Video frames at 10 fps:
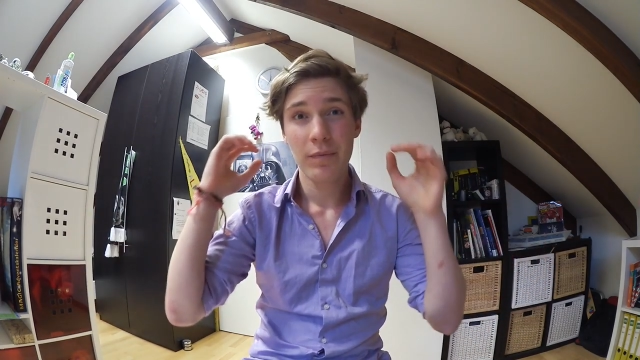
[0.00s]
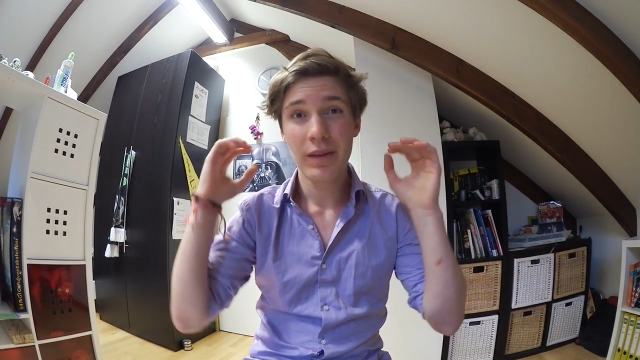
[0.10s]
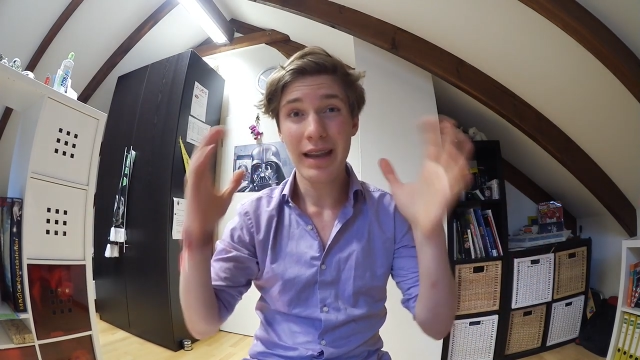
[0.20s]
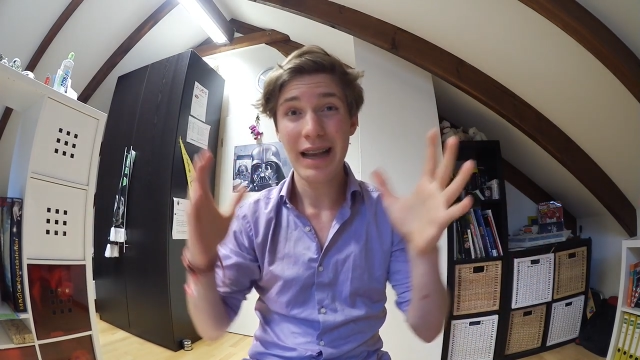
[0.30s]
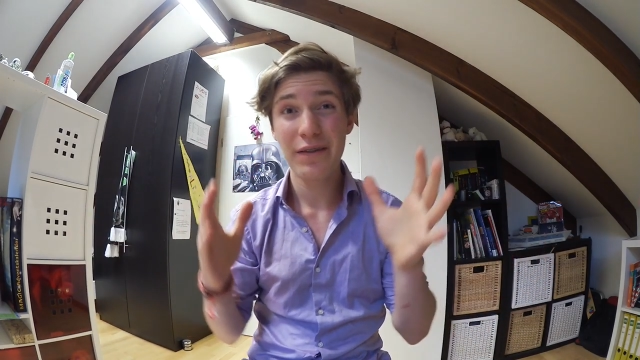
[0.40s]

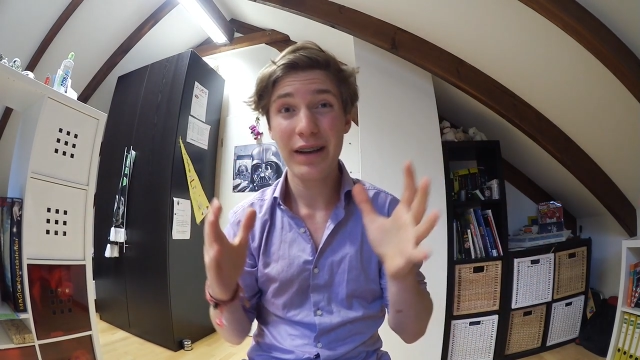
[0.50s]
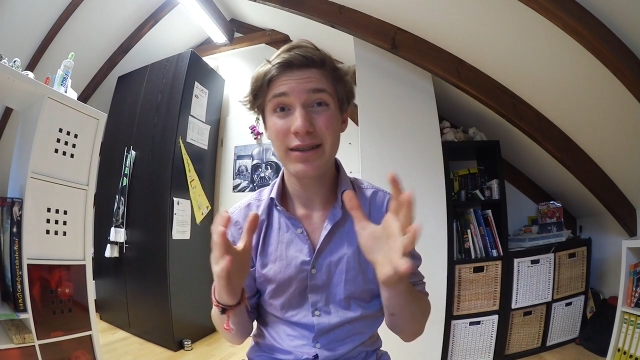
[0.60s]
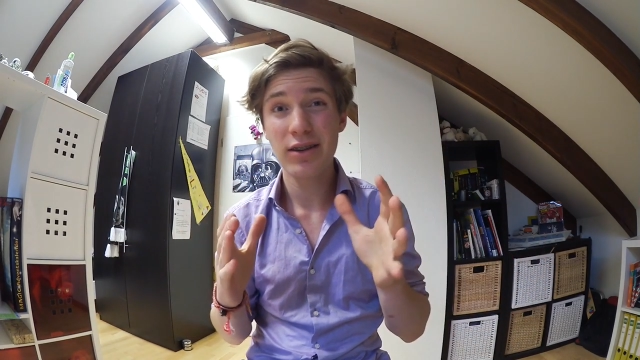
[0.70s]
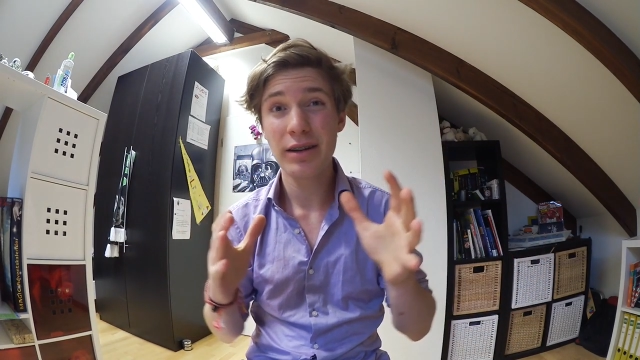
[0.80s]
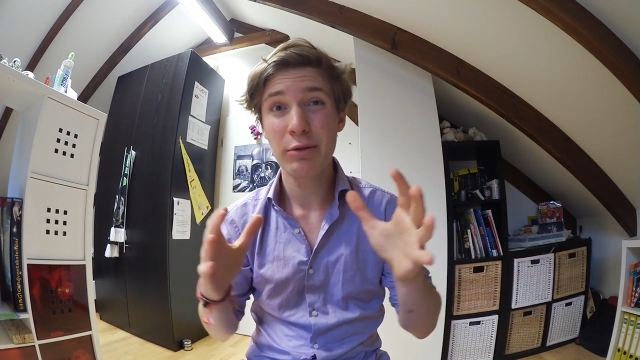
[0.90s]
The next thing I
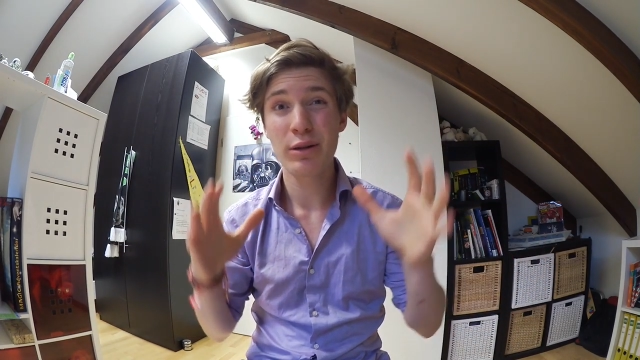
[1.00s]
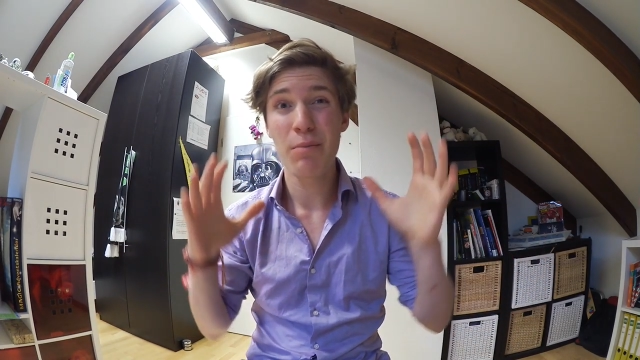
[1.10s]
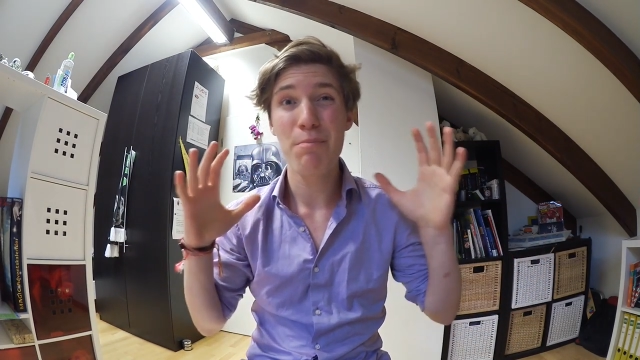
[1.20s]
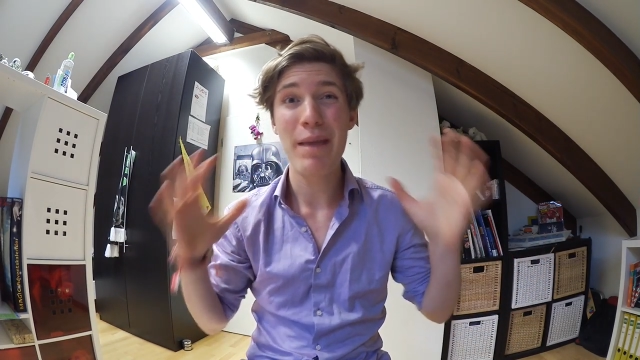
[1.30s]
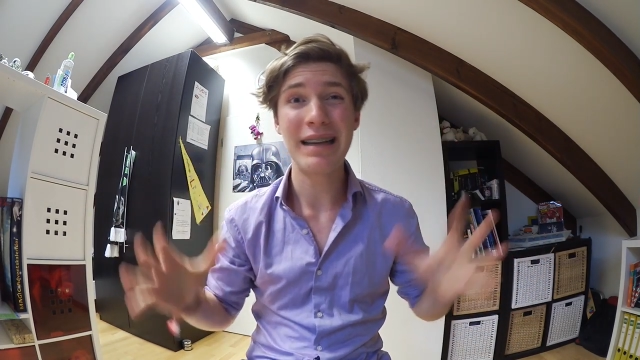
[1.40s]
saw there was
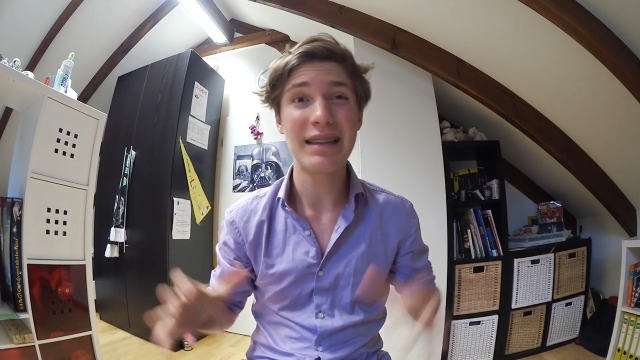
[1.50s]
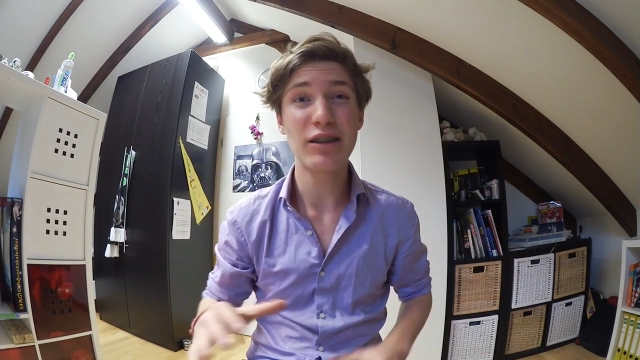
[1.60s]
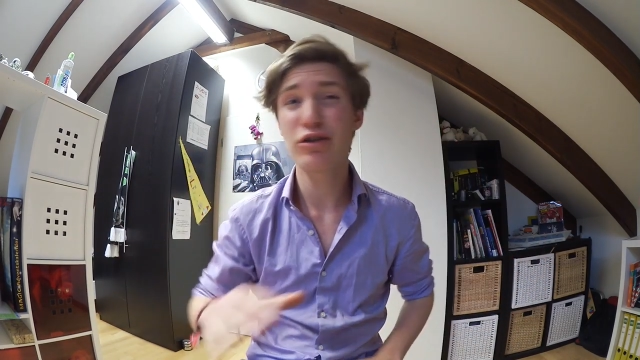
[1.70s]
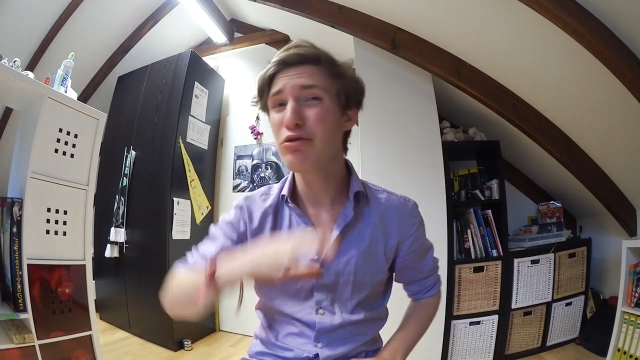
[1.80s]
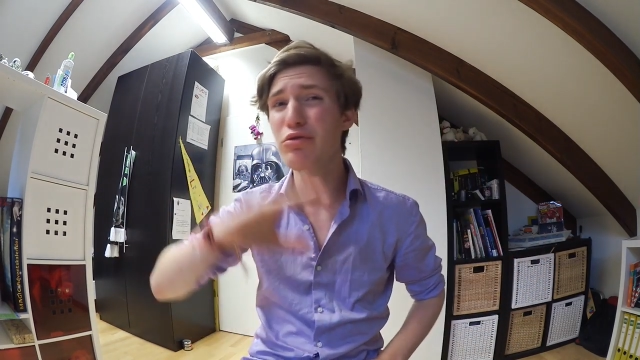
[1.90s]

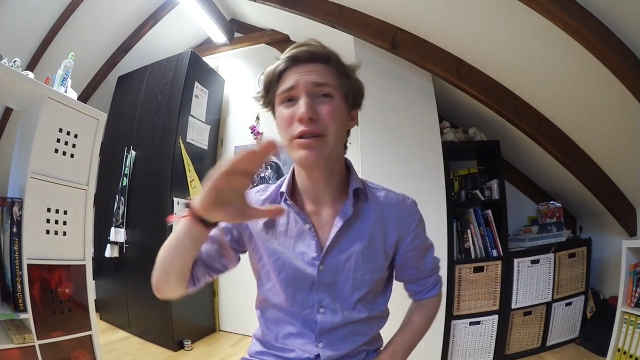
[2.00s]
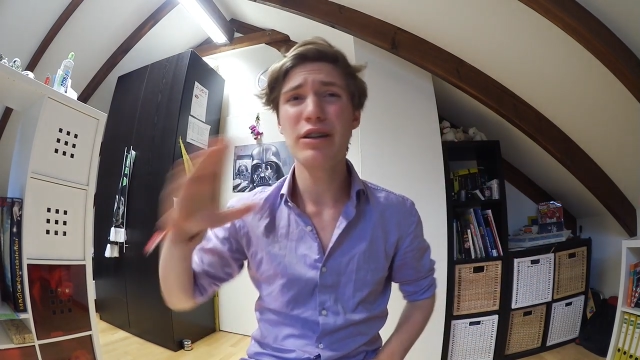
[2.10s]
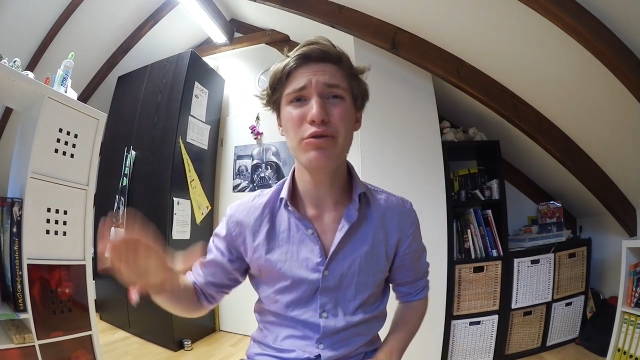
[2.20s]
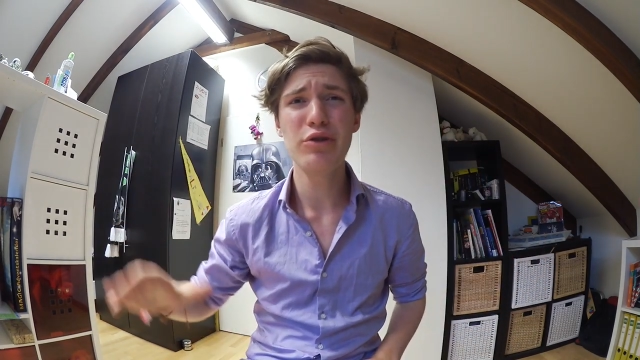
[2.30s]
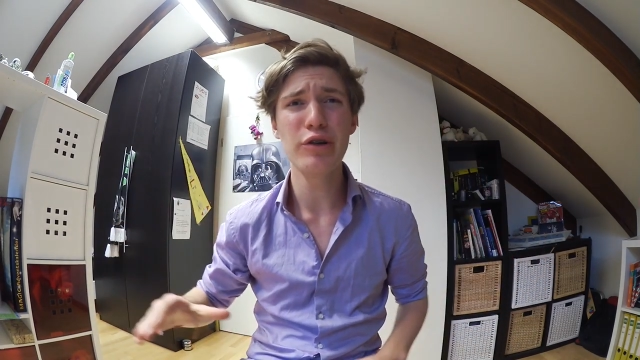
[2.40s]
amazing. Screw
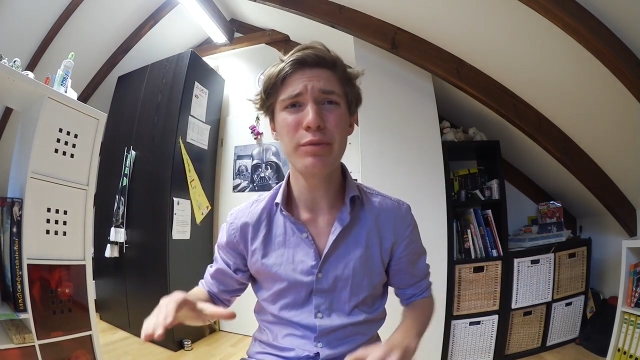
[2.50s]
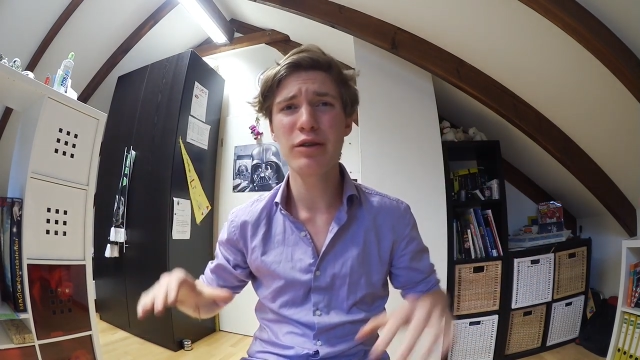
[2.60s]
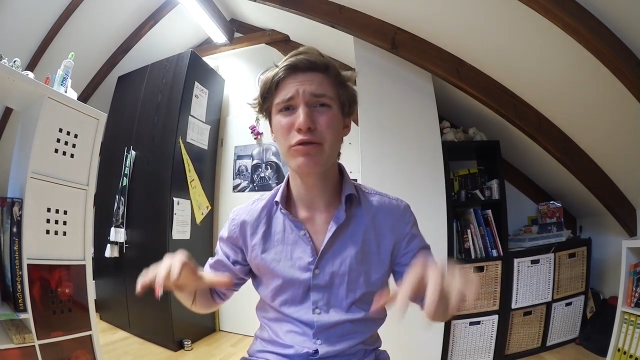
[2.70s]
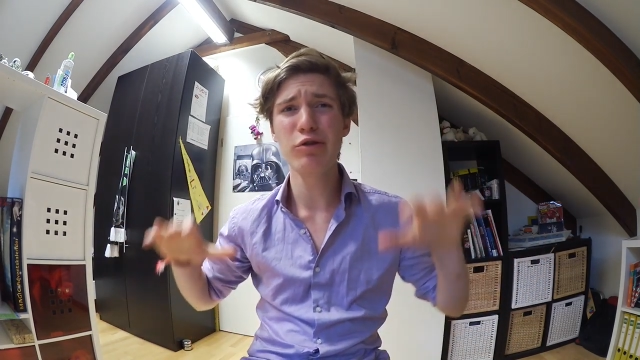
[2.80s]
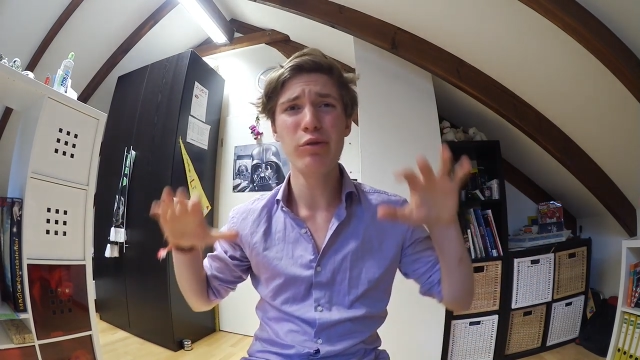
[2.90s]
YouTube,
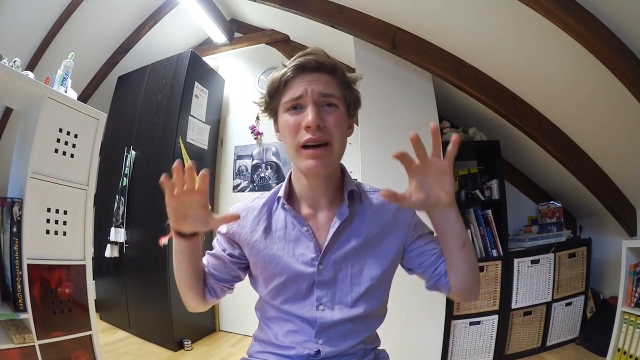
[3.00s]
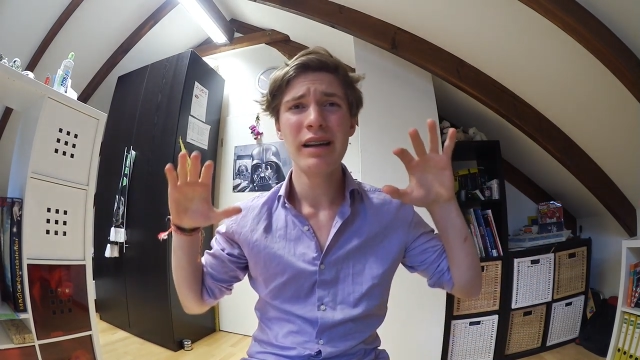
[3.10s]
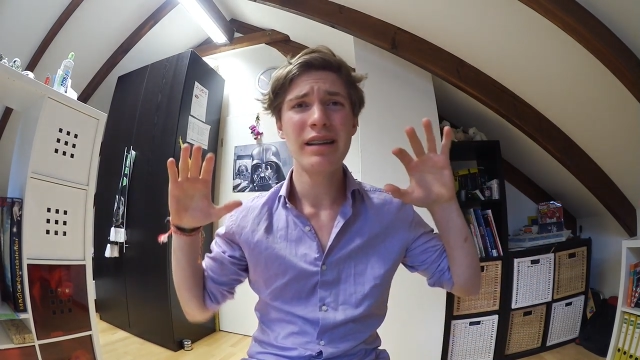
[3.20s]
screw